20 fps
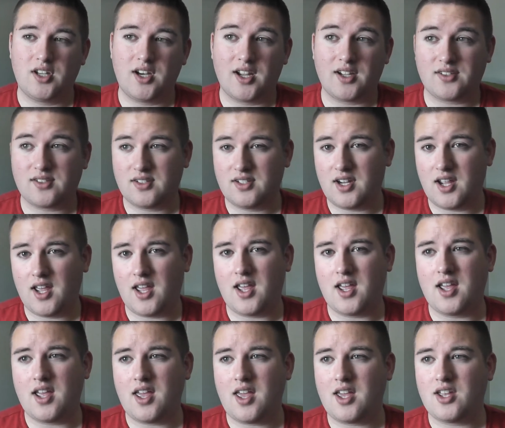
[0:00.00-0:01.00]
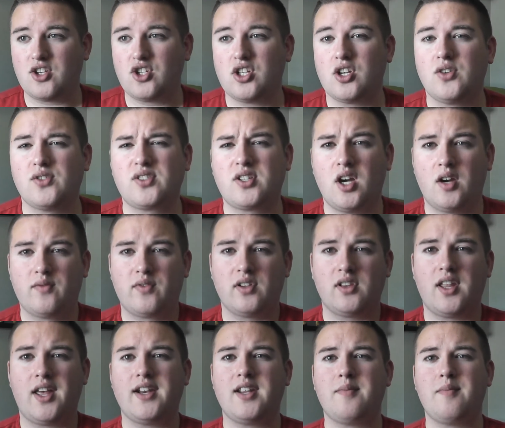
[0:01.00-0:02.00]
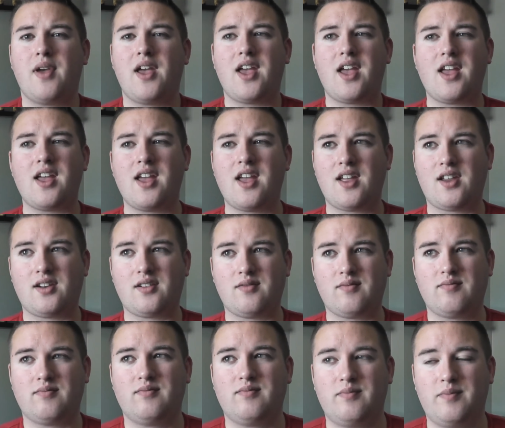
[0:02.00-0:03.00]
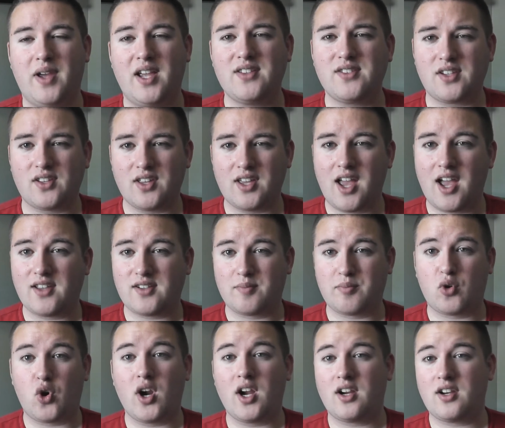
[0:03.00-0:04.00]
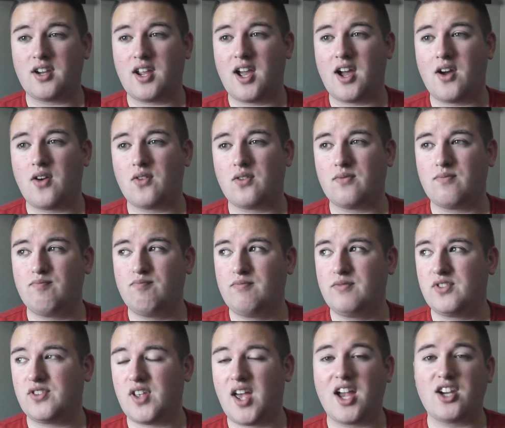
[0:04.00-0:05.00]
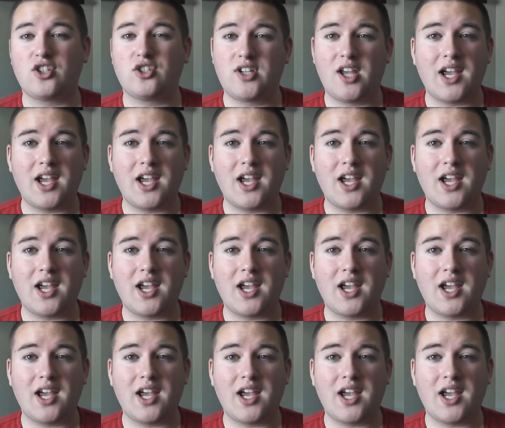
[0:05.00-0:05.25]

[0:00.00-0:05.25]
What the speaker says: the next day, and she goes to comfort Letty Mae and basically has a breakdown /